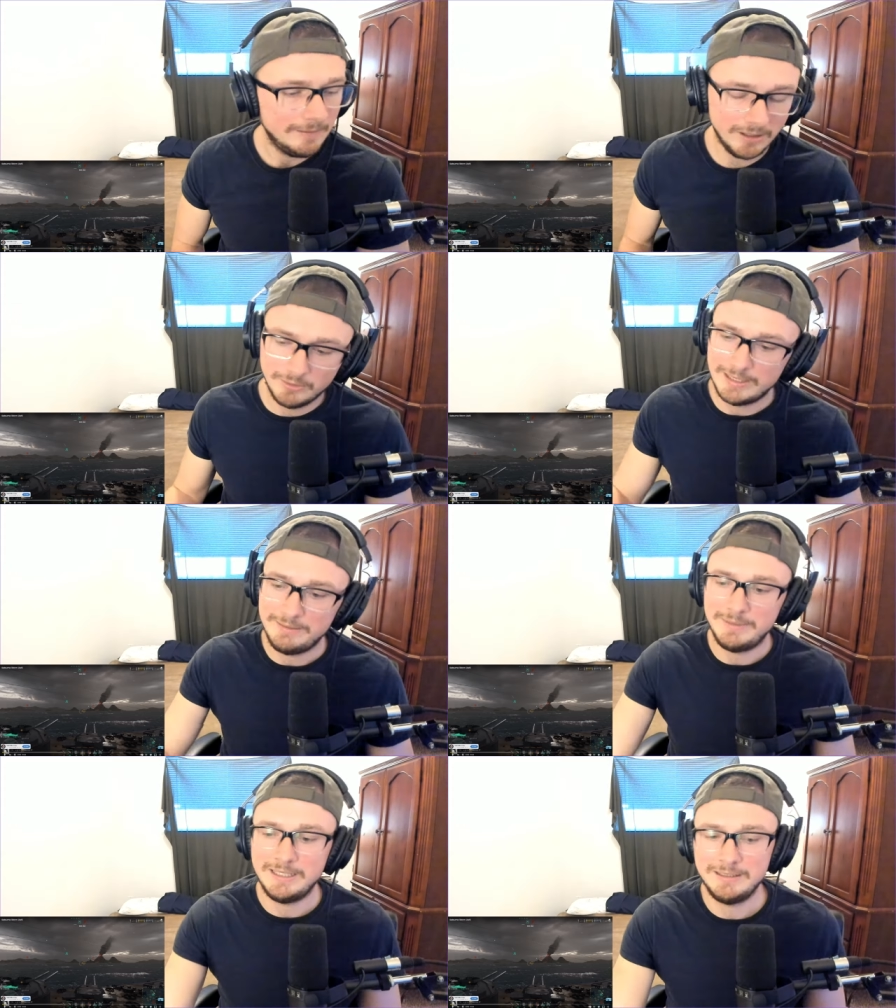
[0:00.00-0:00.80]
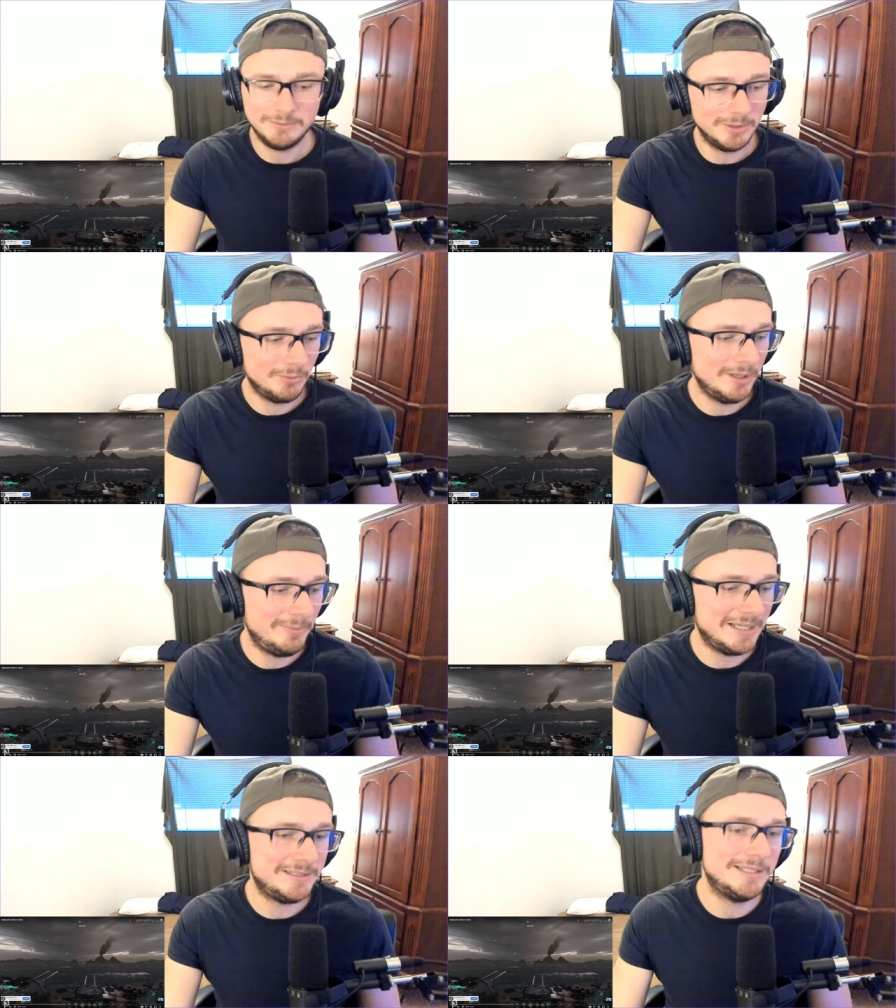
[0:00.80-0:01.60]
Alright, man. We're
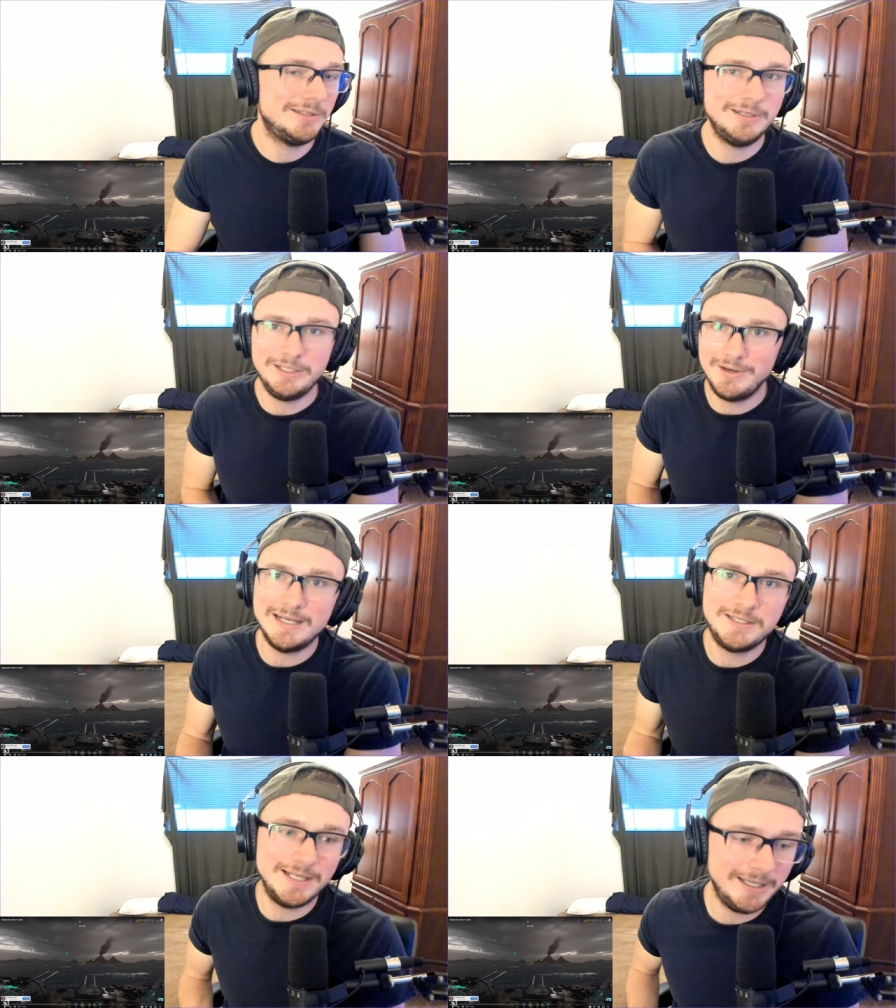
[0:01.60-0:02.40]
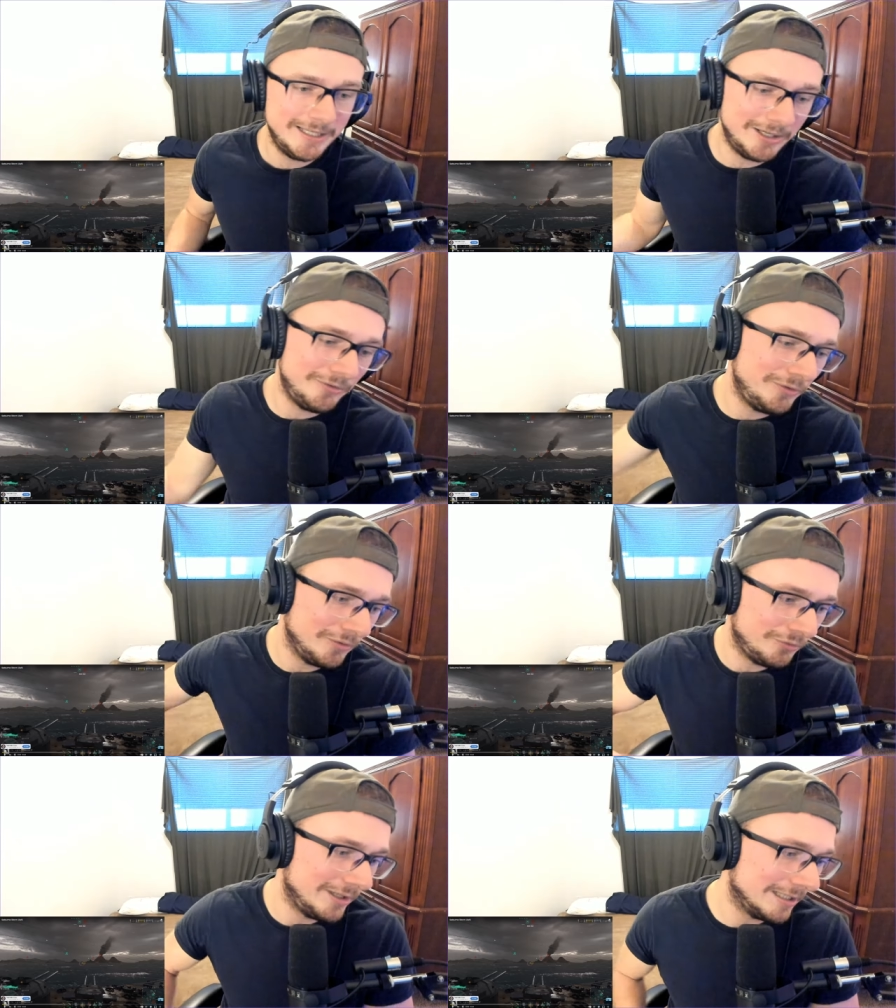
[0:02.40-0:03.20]
about to do it. You guys take care.
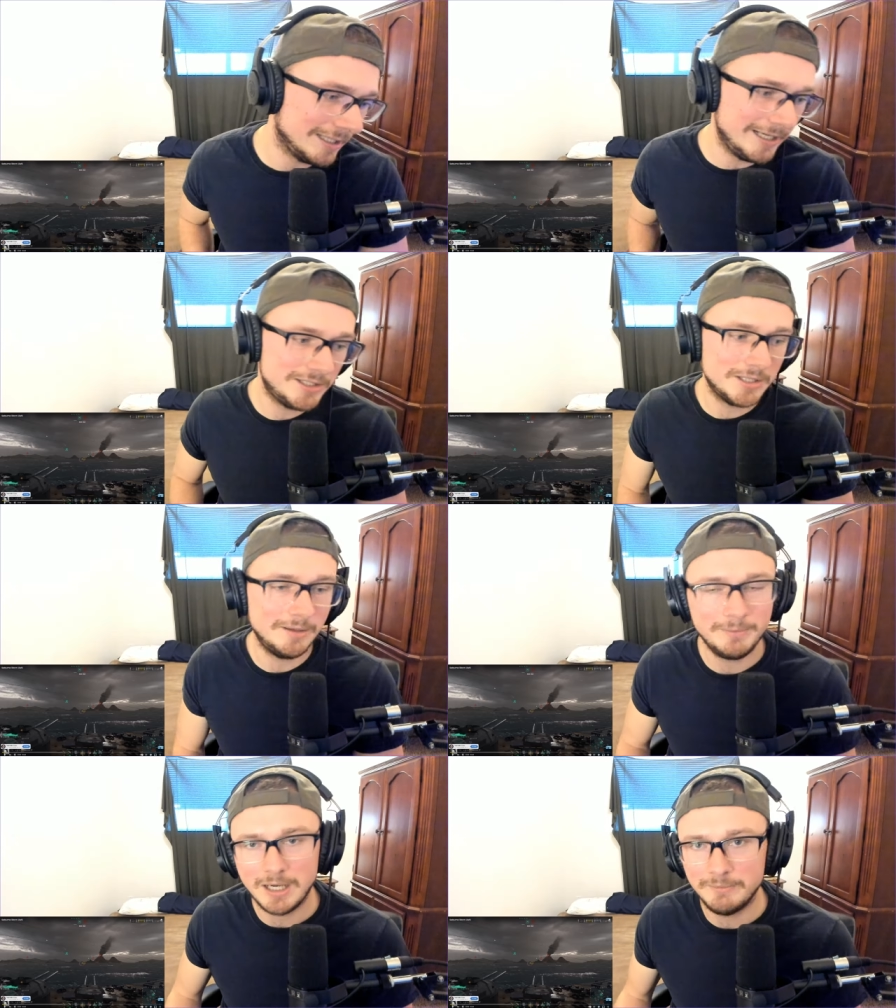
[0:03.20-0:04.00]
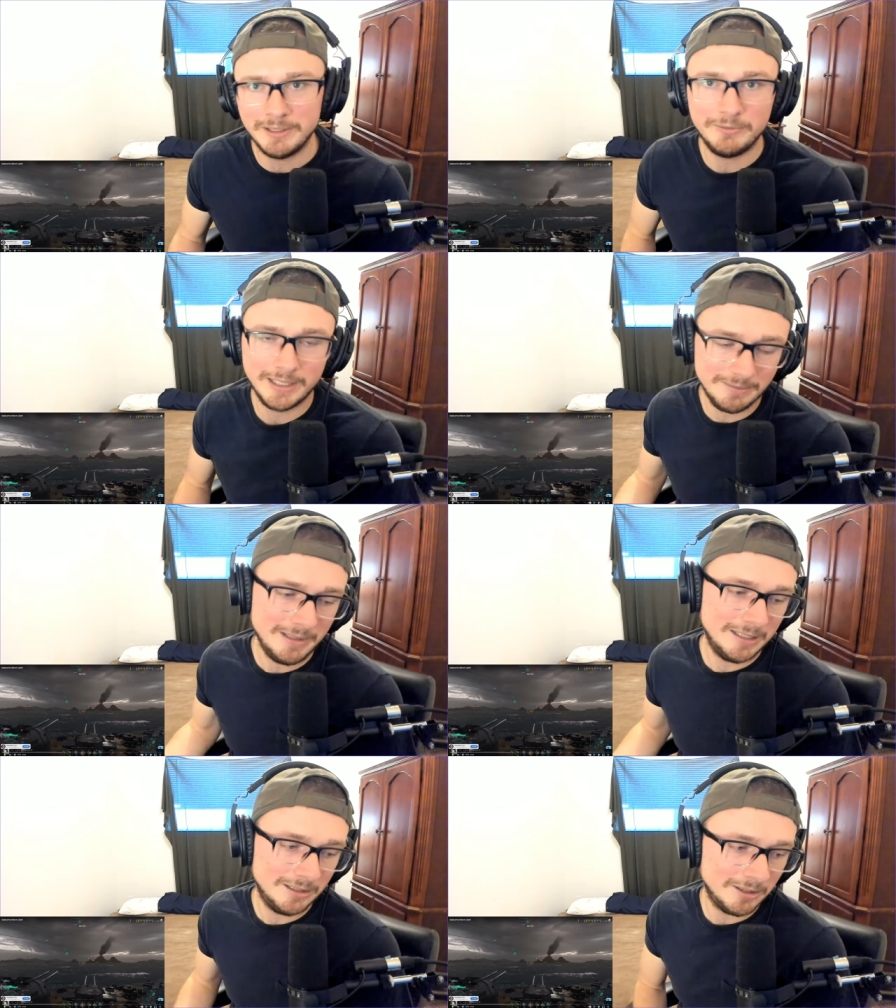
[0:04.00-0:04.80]
Feel free to like, sub, comment,
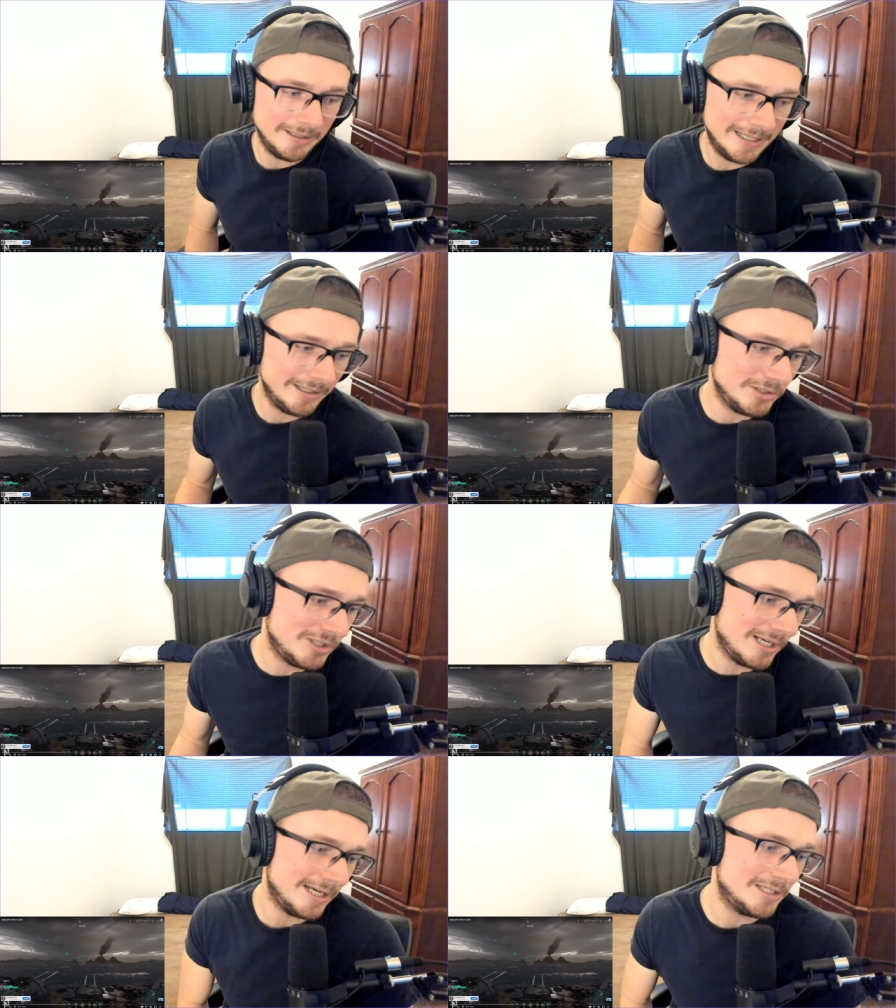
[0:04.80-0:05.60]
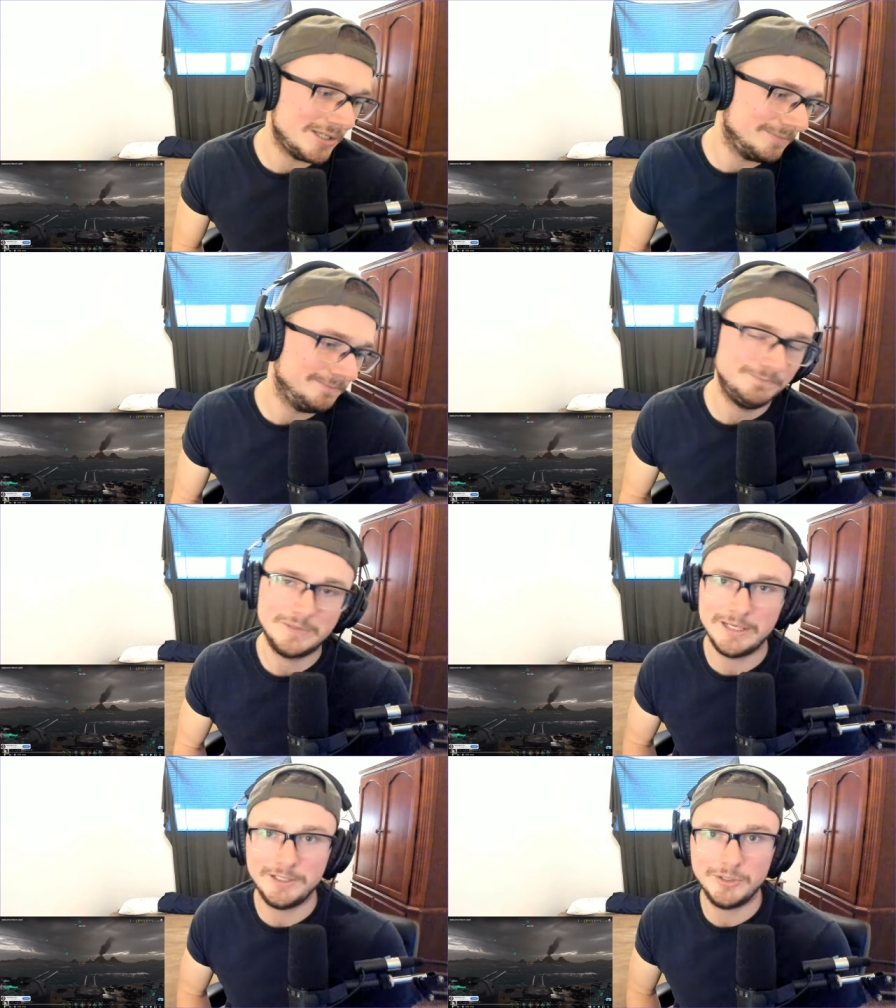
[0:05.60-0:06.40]
recommend, and all that good jazz.
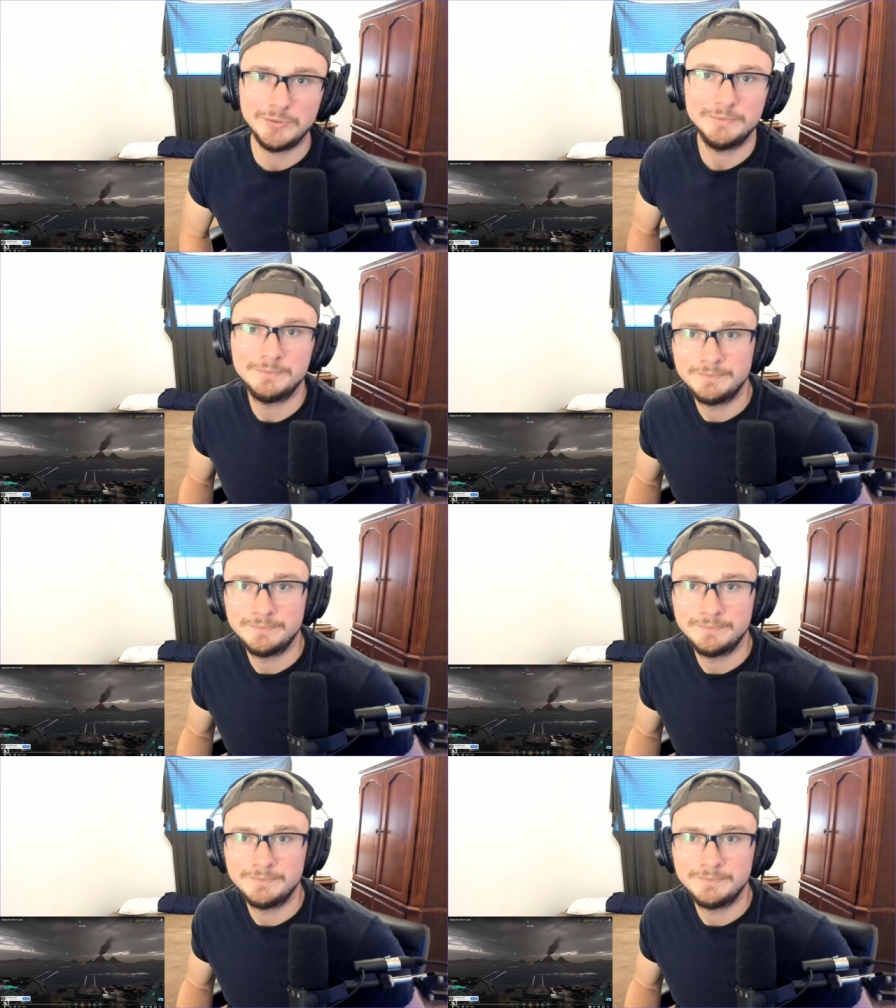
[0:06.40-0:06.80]
Thank you.